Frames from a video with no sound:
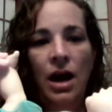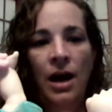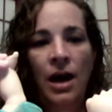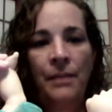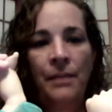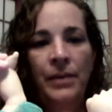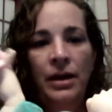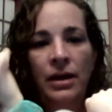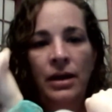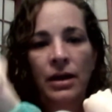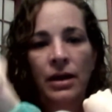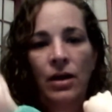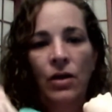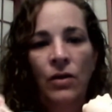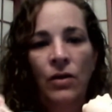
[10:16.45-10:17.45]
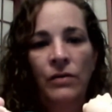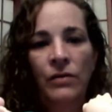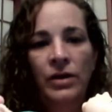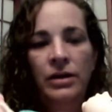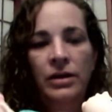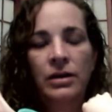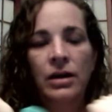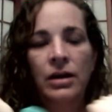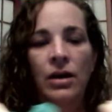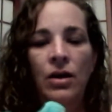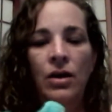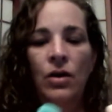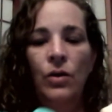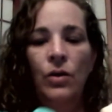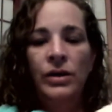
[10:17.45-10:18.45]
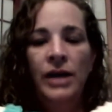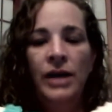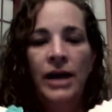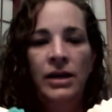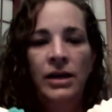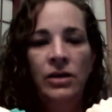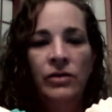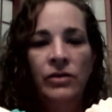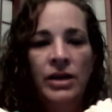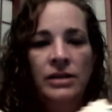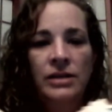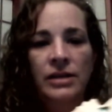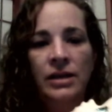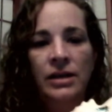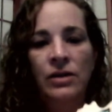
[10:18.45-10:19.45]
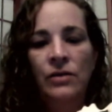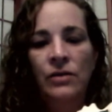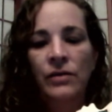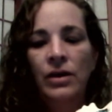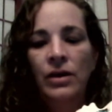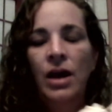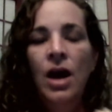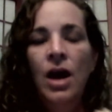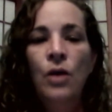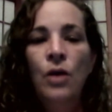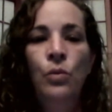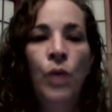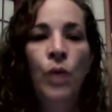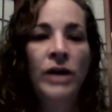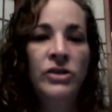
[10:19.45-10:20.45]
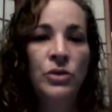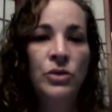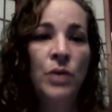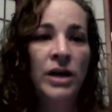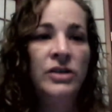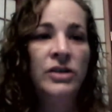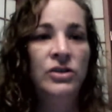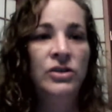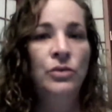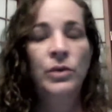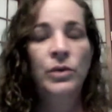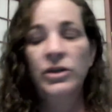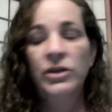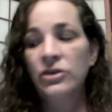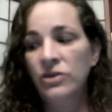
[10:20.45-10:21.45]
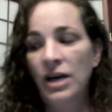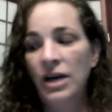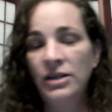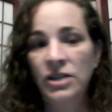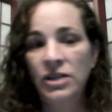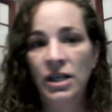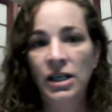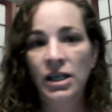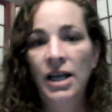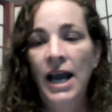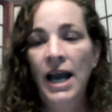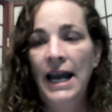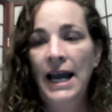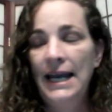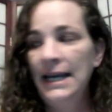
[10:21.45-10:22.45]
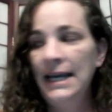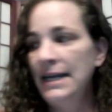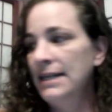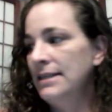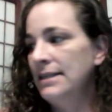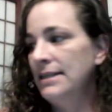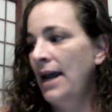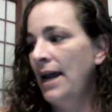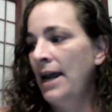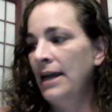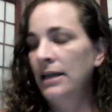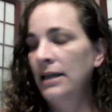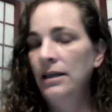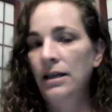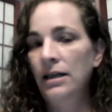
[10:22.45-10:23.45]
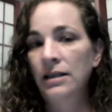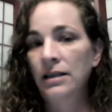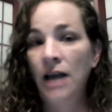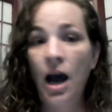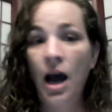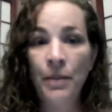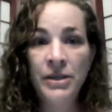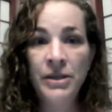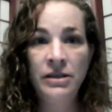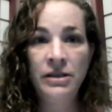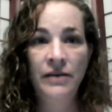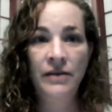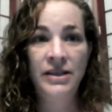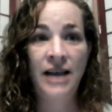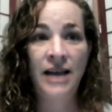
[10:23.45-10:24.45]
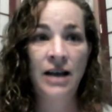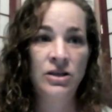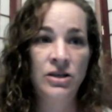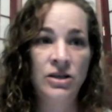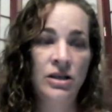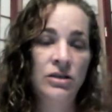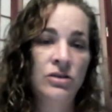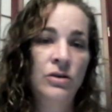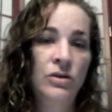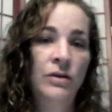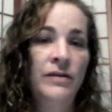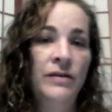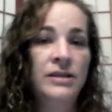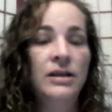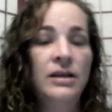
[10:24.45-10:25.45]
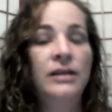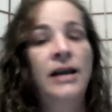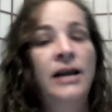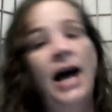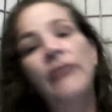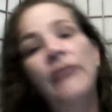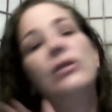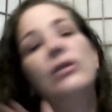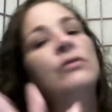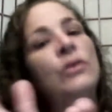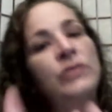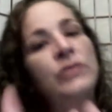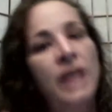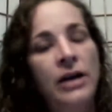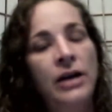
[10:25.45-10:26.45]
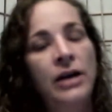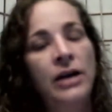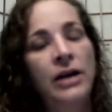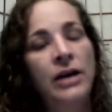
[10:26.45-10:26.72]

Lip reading: up, over, or 90 degrees and then over. What you want to do when you're stretching is the opposite of its action. So if it's a lateral rotator,